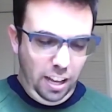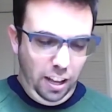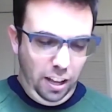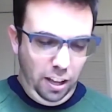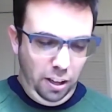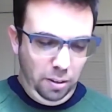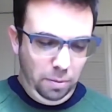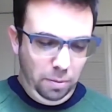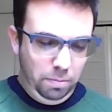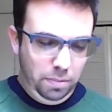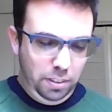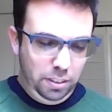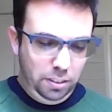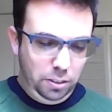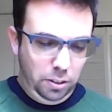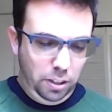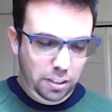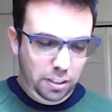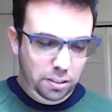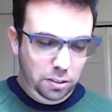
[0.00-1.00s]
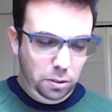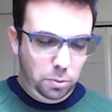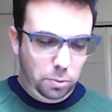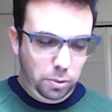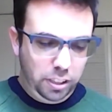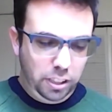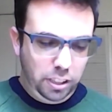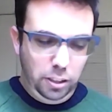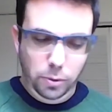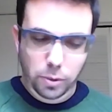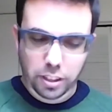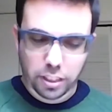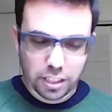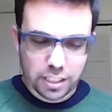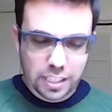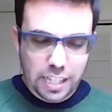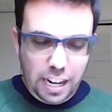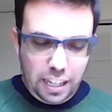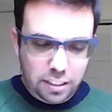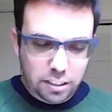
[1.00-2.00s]
So as you're working with
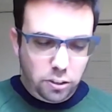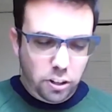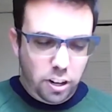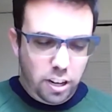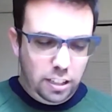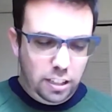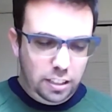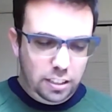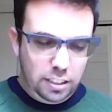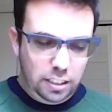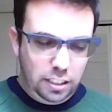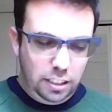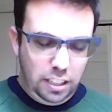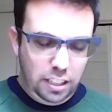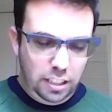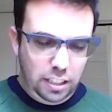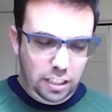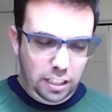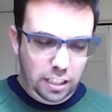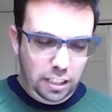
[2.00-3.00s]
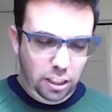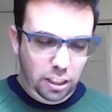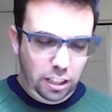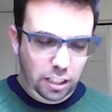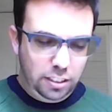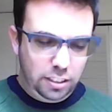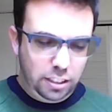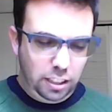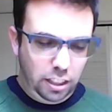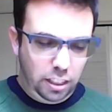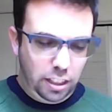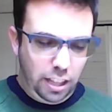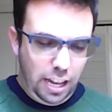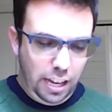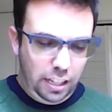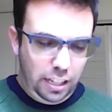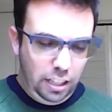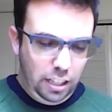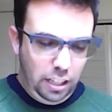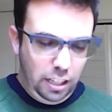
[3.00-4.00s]
the tax credits and things like
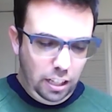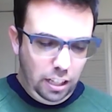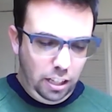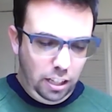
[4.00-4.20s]
that,